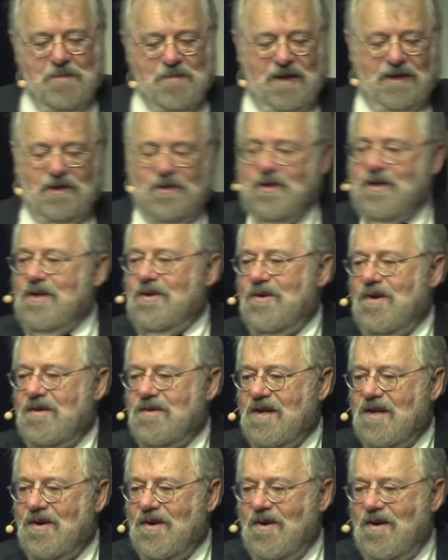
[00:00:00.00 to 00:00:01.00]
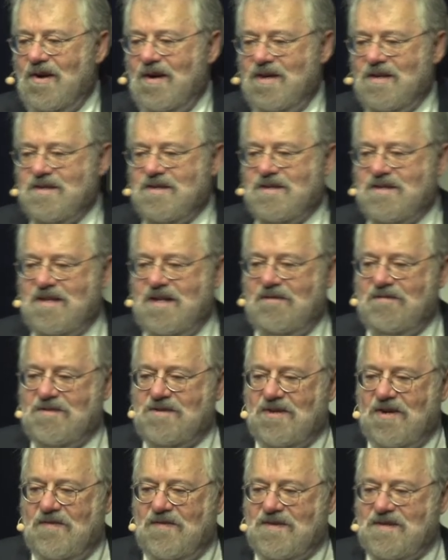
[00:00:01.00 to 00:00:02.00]
But look at all the guards, the Secret
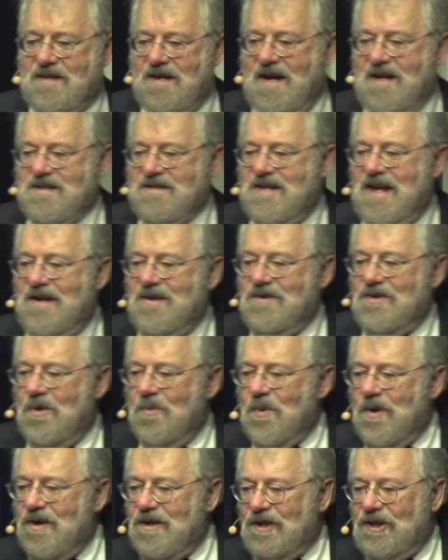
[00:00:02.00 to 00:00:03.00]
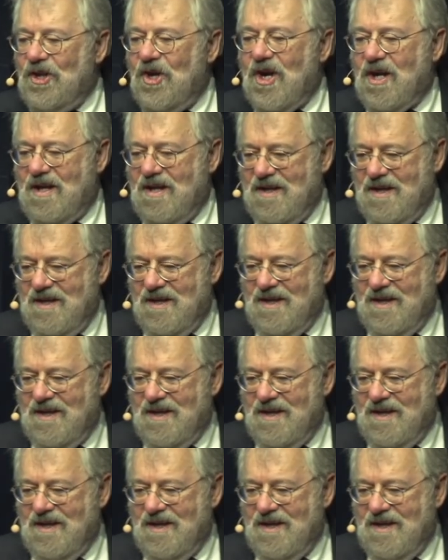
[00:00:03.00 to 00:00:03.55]
Service guys. They don't know where to look.